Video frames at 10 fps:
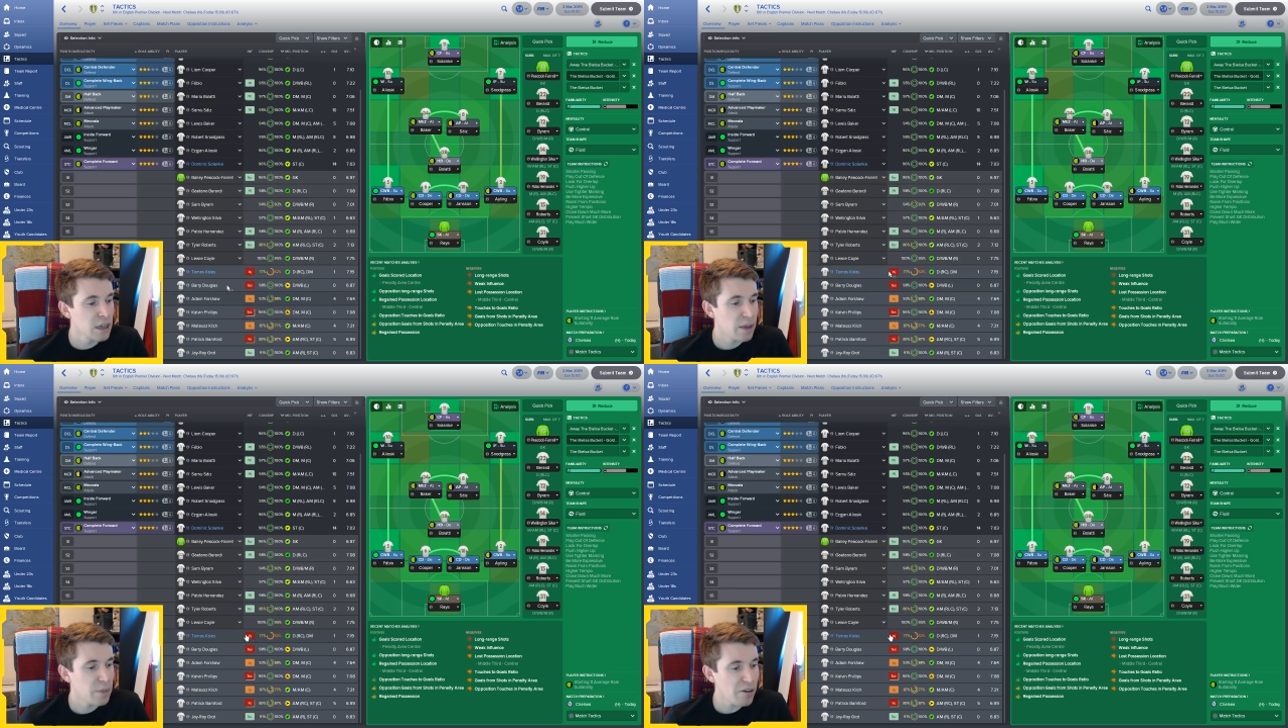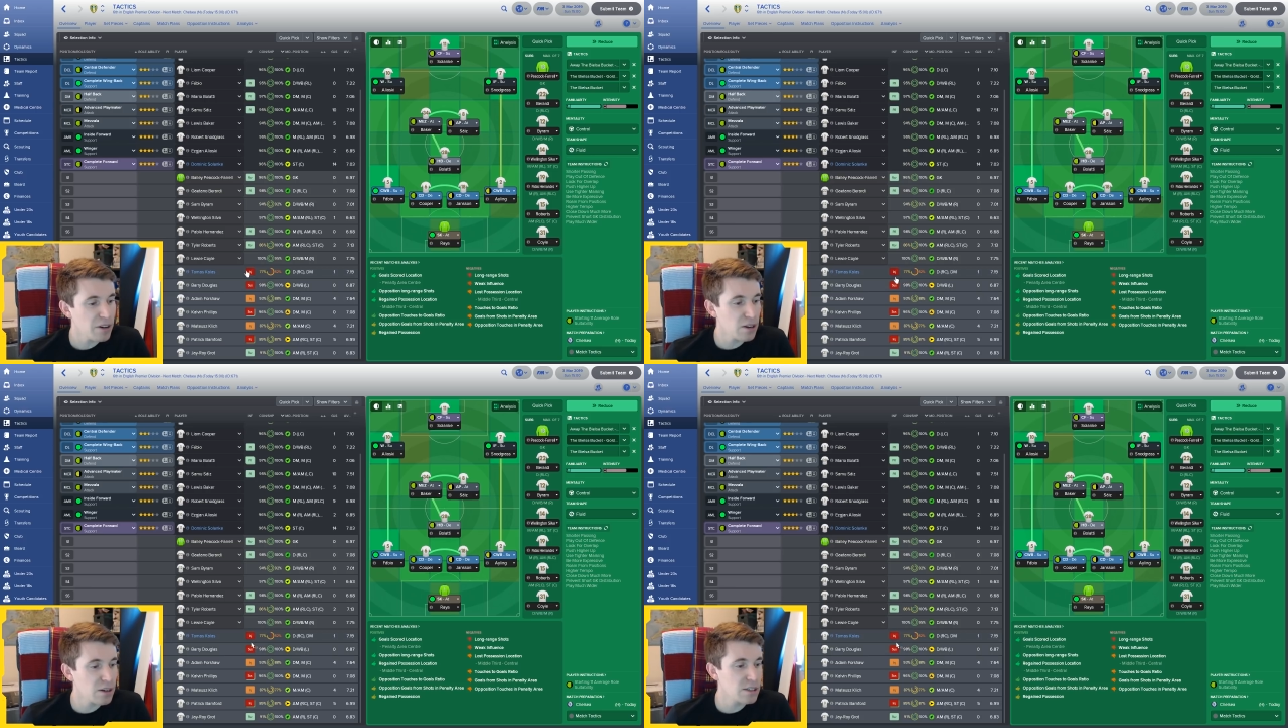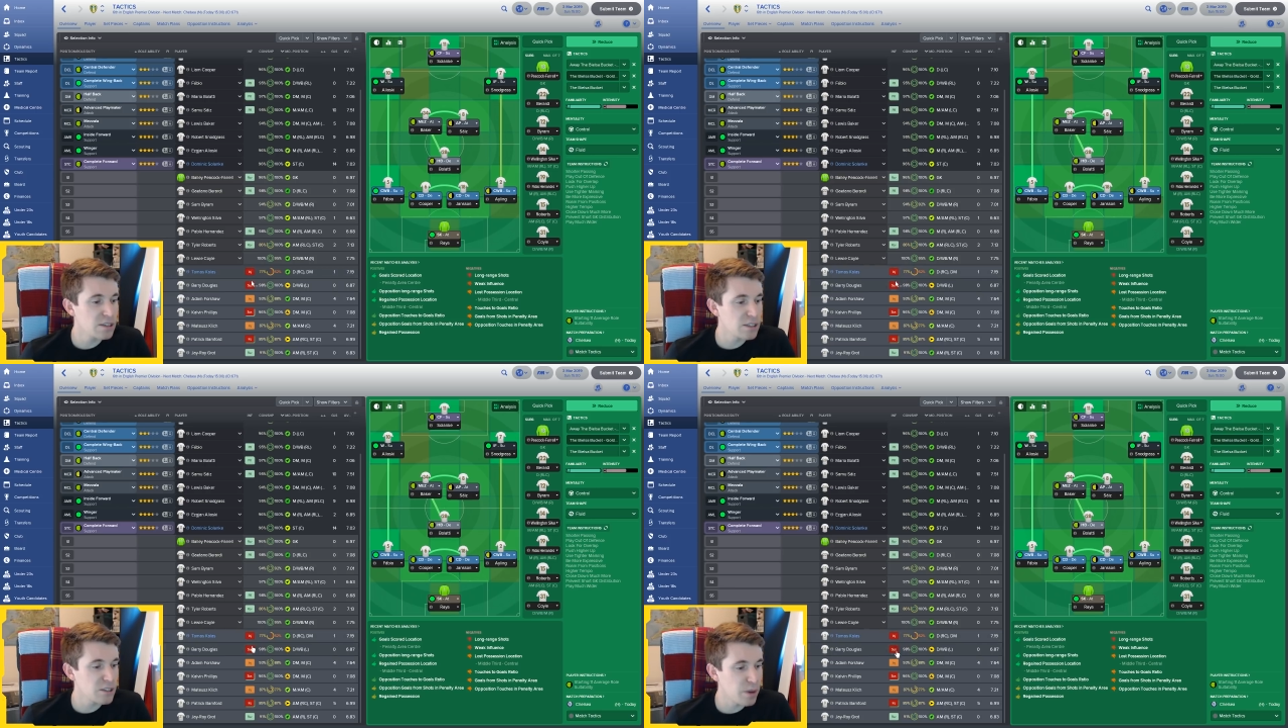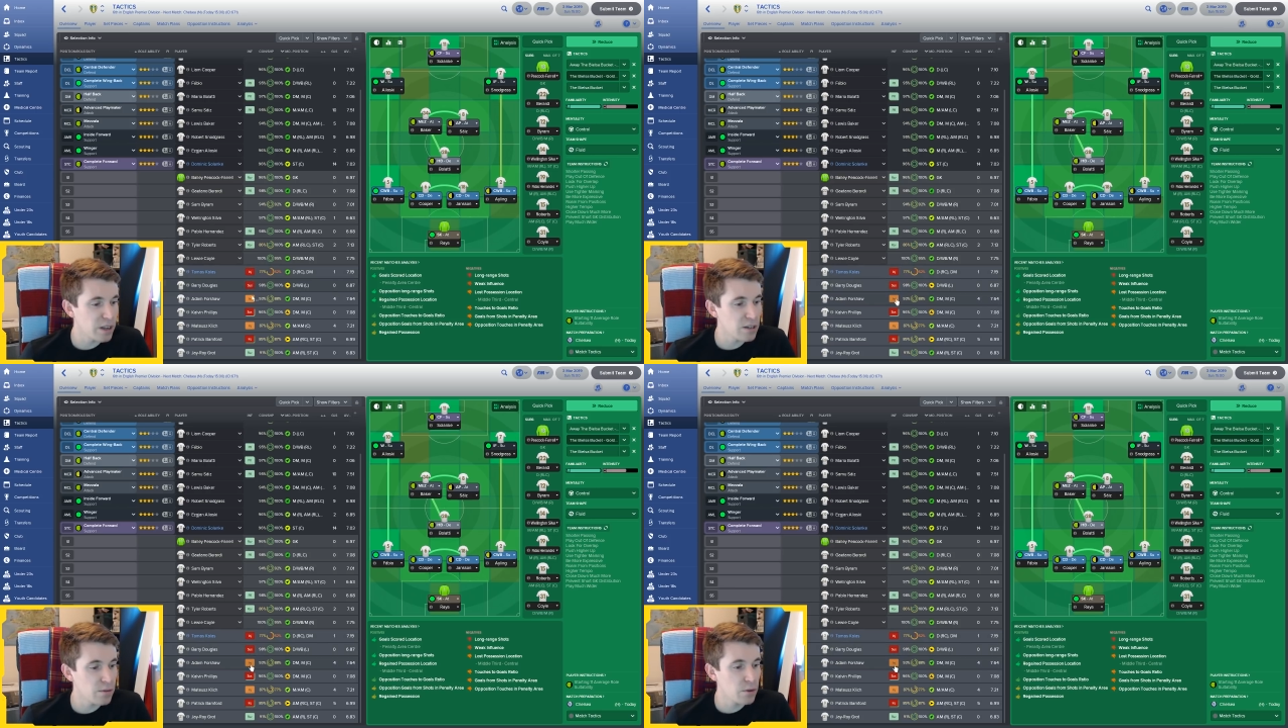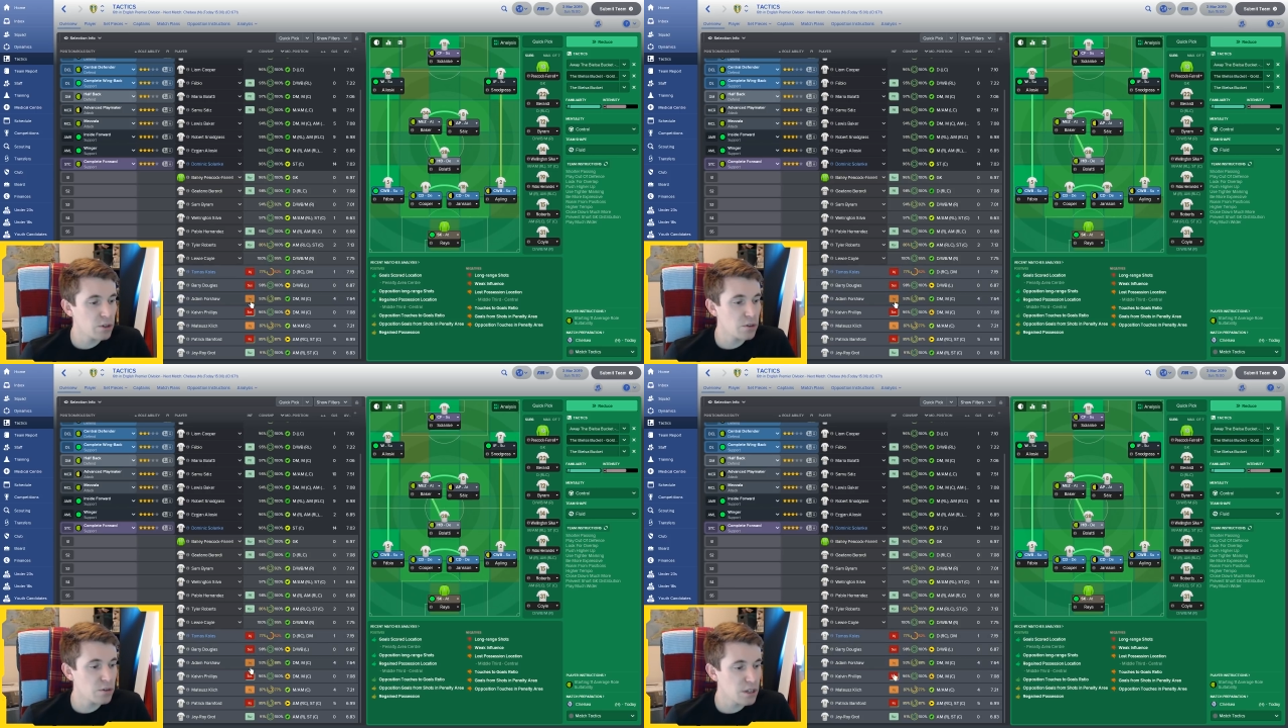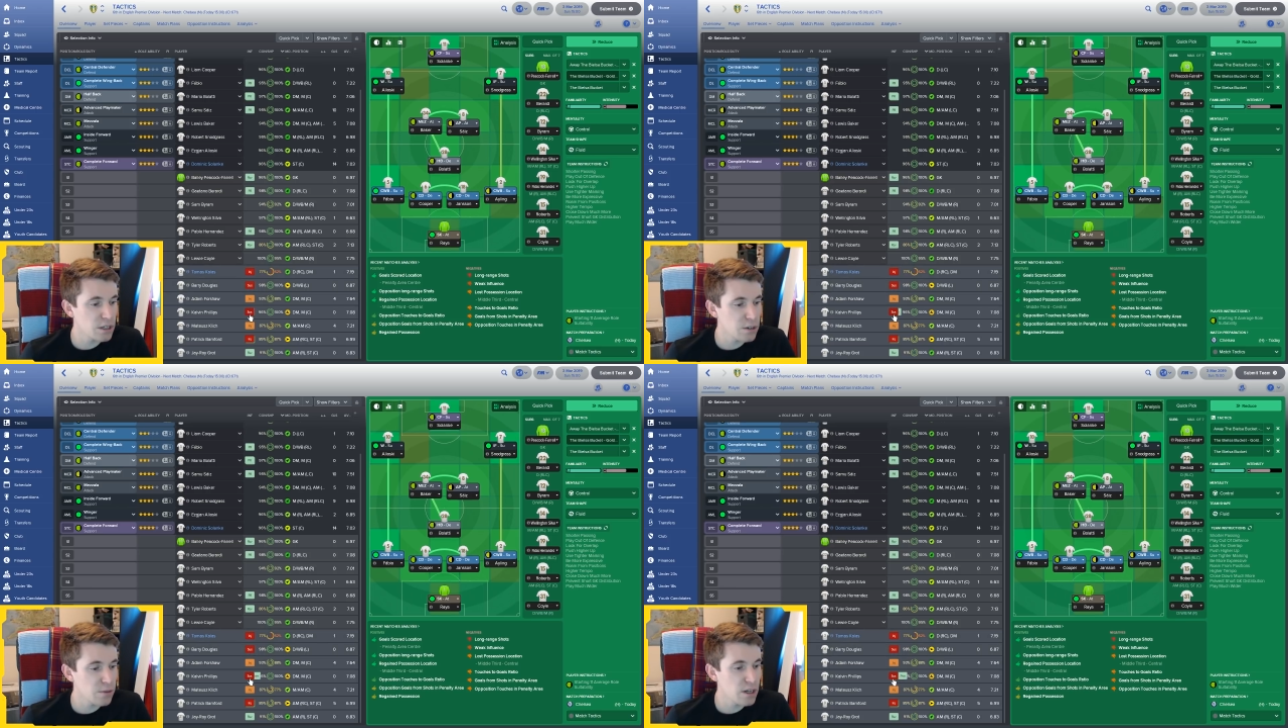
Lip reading: Barry Douglas is suspended. Forshaw's injured.